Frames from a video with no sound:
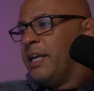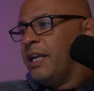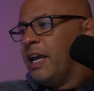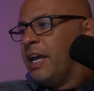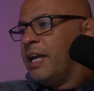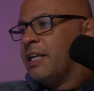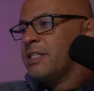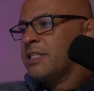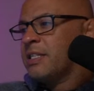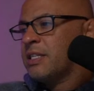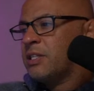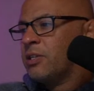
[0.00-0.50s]

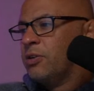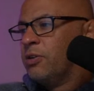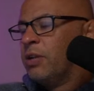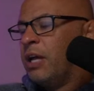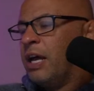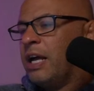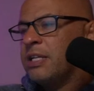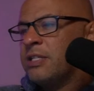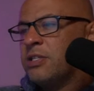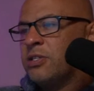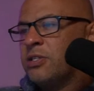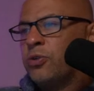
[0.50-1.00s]
Yan still
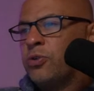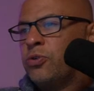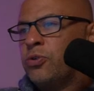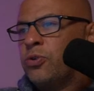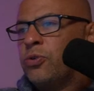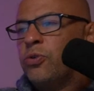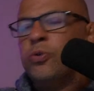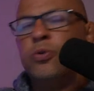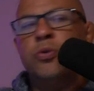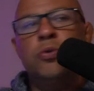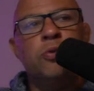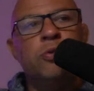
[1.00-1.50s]
has to
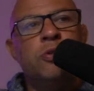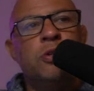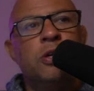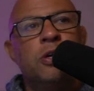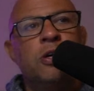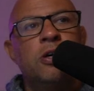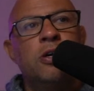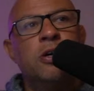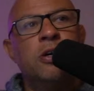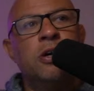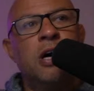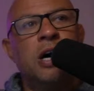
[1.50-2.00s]
do
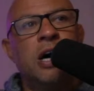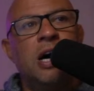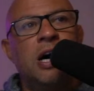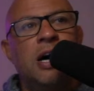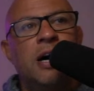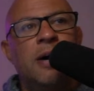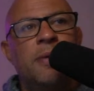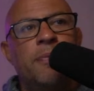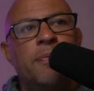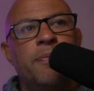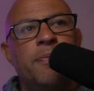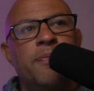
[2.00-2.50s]
the
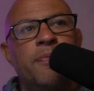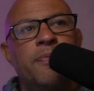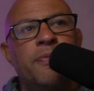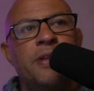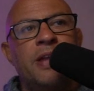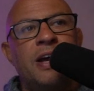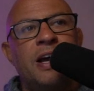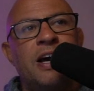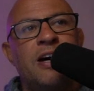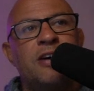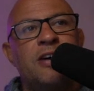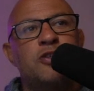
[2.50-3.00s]

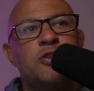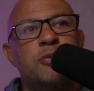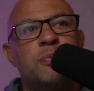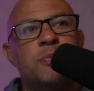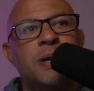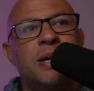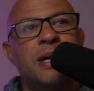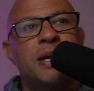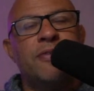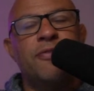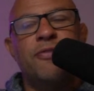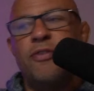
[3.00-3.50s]

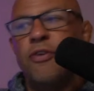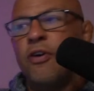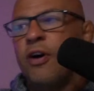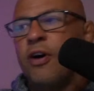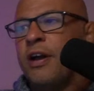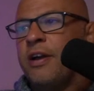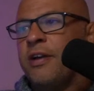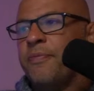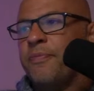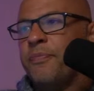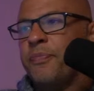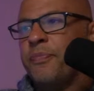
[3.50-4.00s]
Aljamain
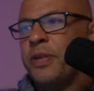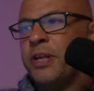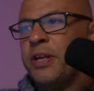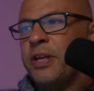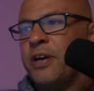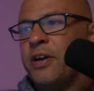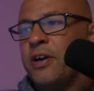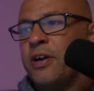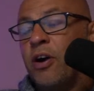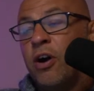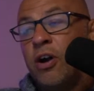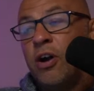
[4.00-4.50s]
fight.
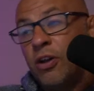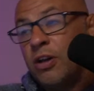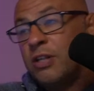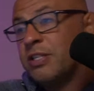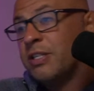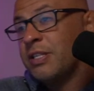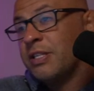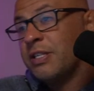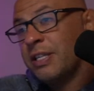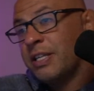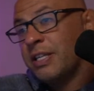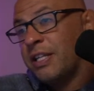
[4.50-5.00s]
I'd like
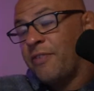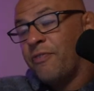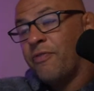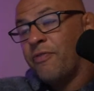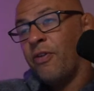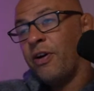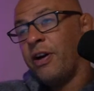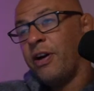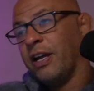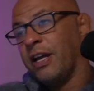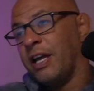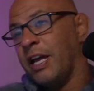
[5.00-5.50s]
to see that
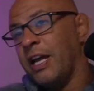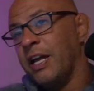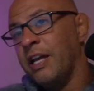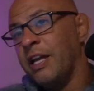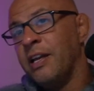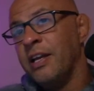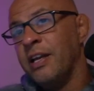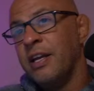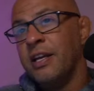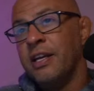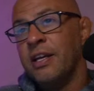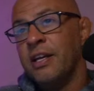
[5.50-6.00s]
fight again.
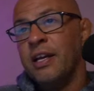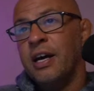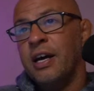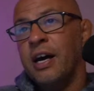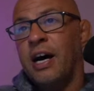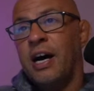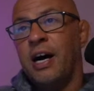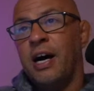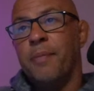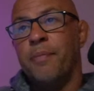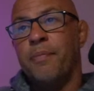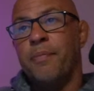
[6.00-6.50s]

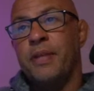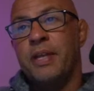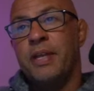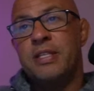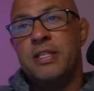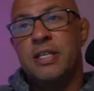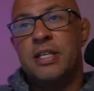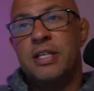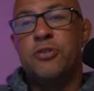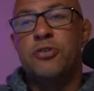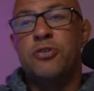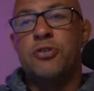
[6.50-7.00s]

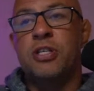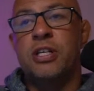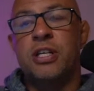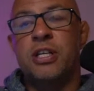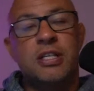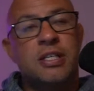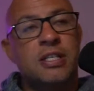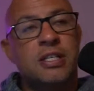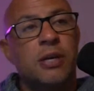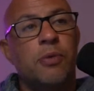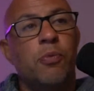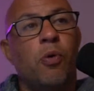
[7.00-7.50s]
It's interesting
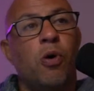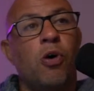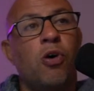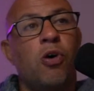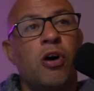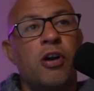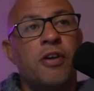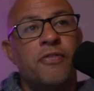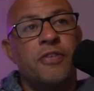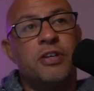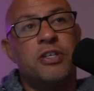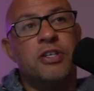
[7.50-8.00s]
to see what
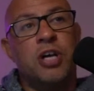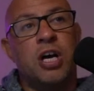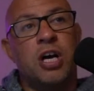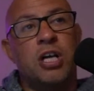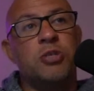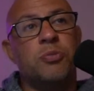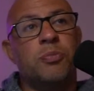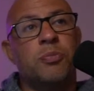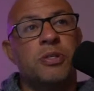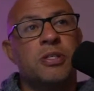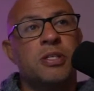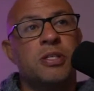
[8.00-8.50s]
kind of
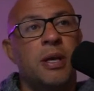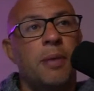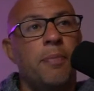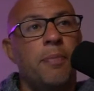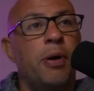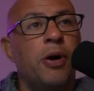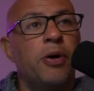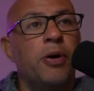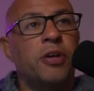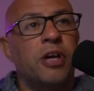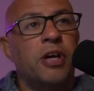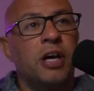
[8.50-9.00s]
adjustments they're
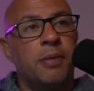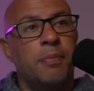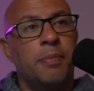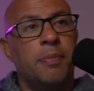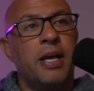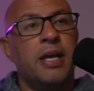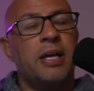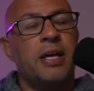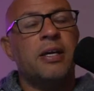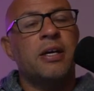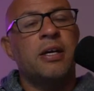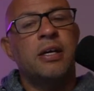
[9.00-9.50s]
both going to
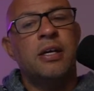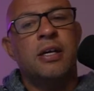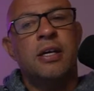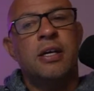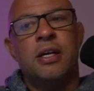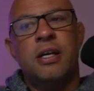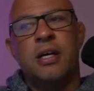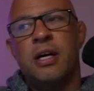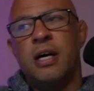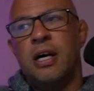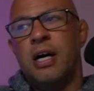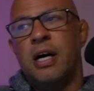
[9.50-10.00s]
make.
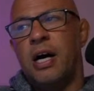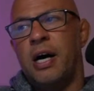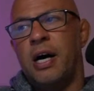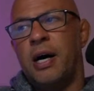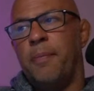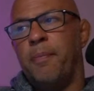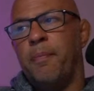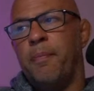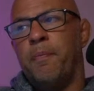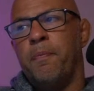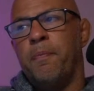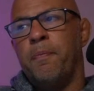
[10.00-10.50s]

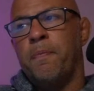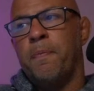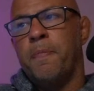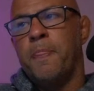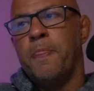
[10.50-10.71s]
Um,